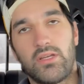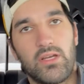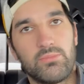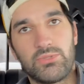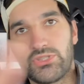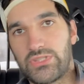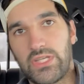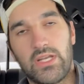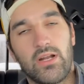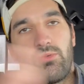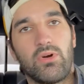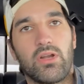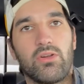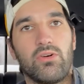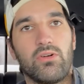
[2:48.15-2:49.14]
I'm just saying I
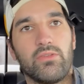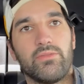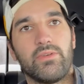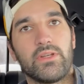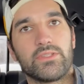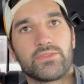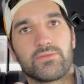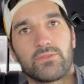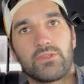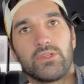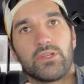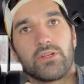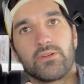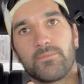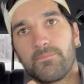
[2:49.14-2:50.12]
want all the vents clear.